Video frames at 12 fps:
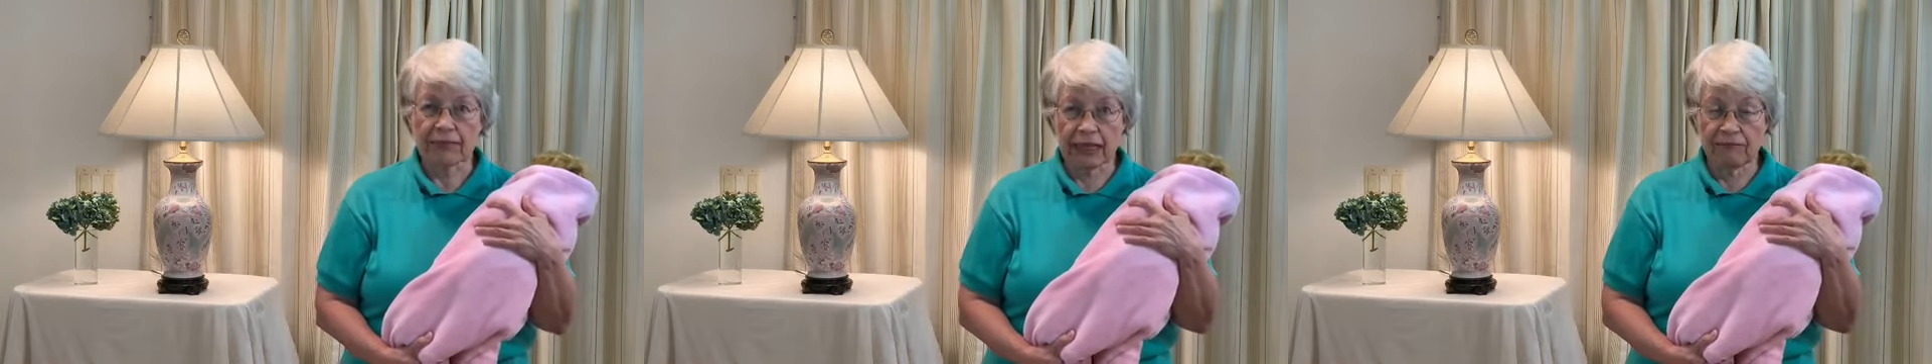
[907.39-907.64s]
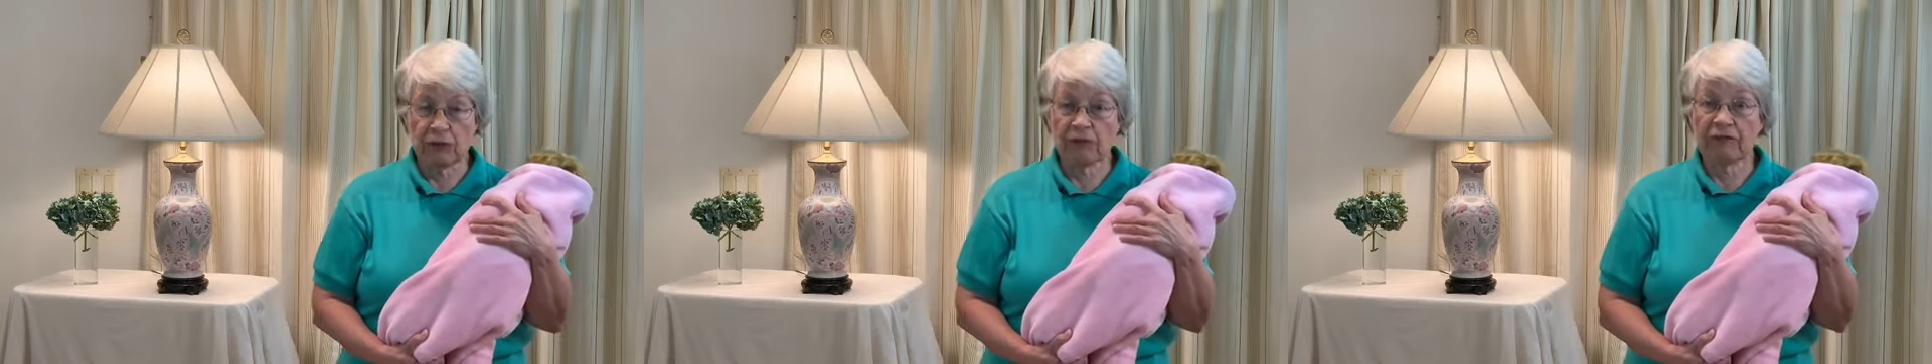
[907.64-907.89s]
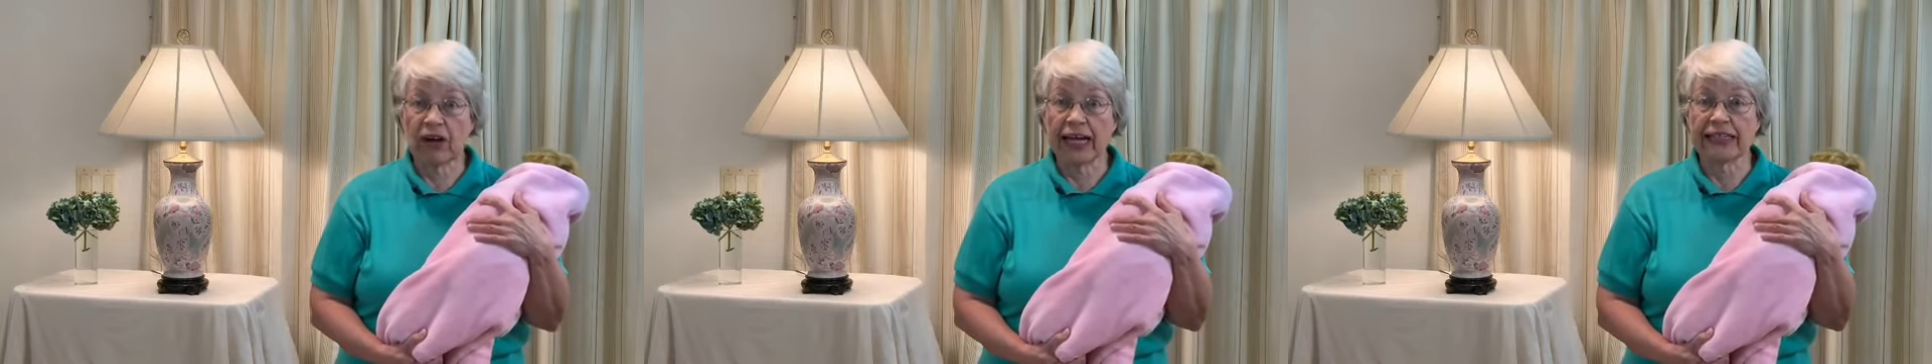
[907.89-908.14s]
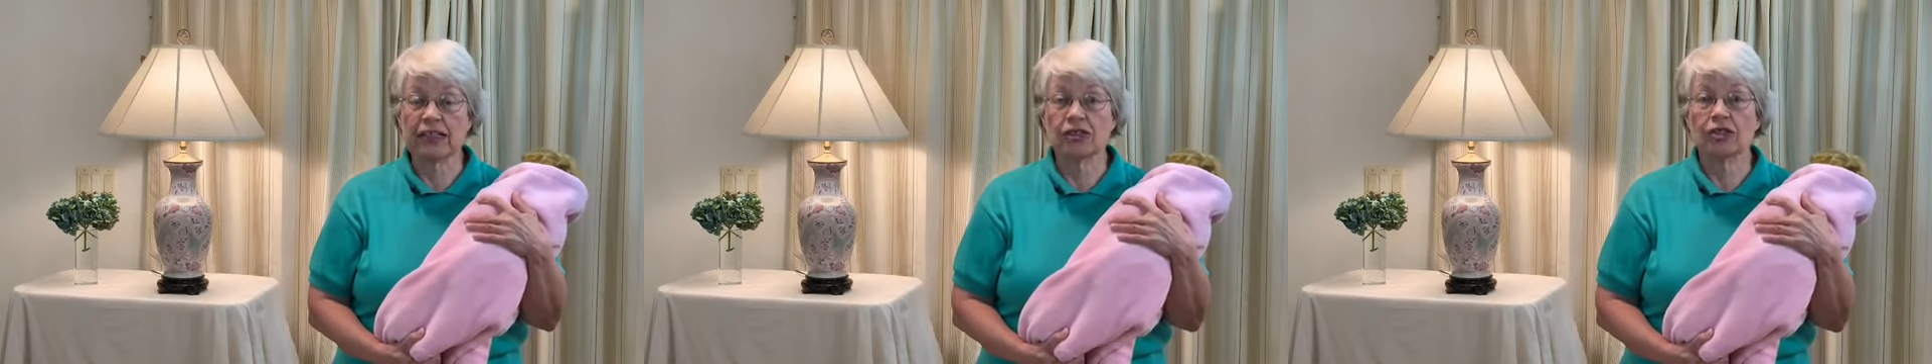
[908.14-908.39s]
If you
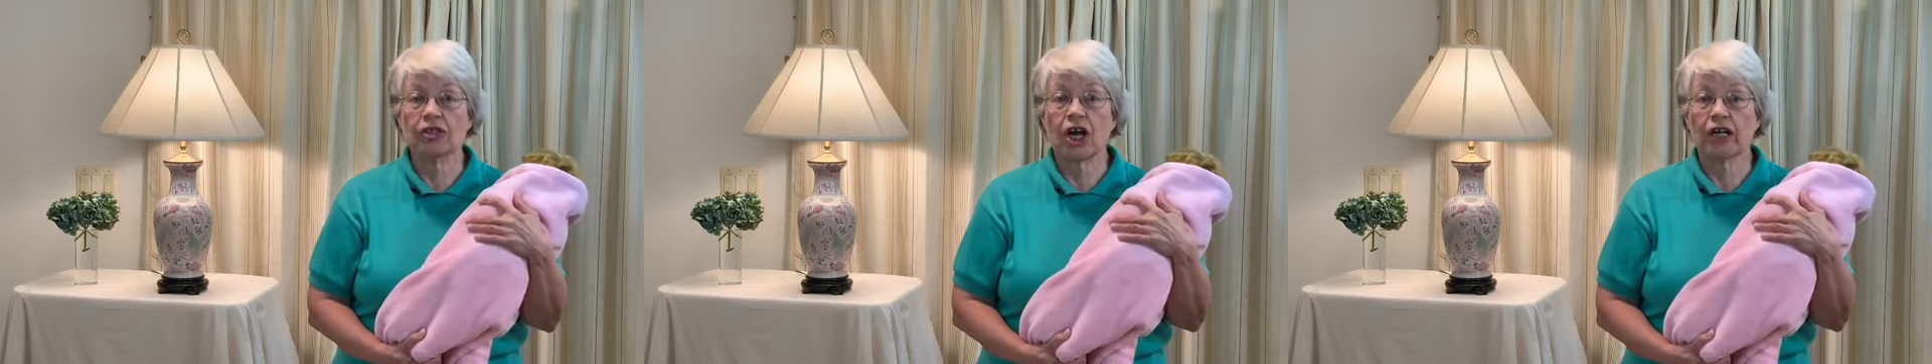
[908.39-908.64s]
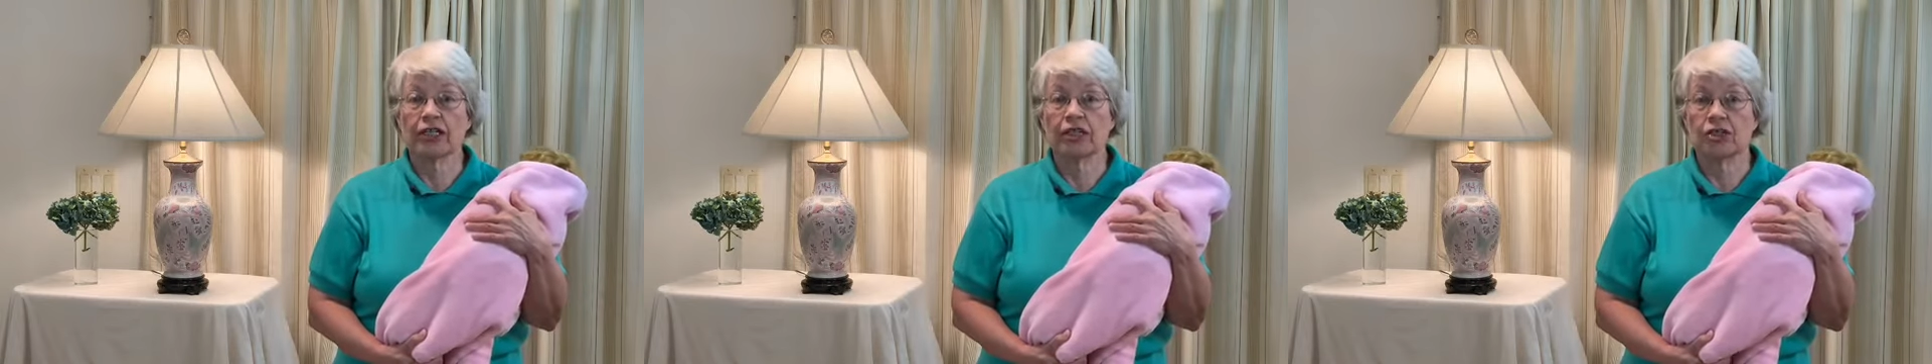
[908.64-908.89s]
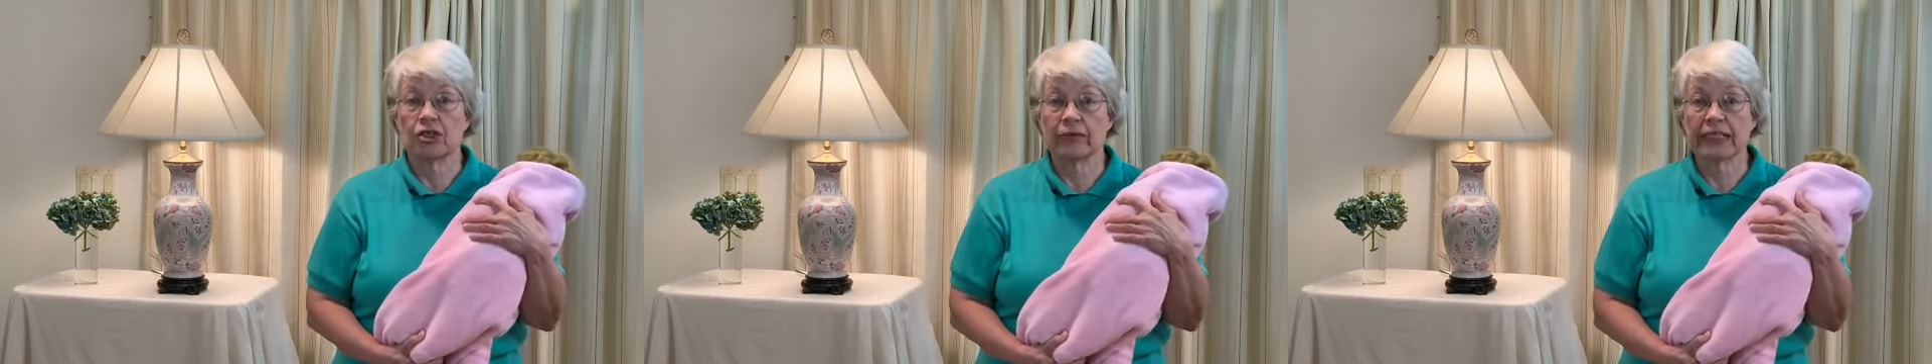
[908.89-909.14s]
find that your dog is too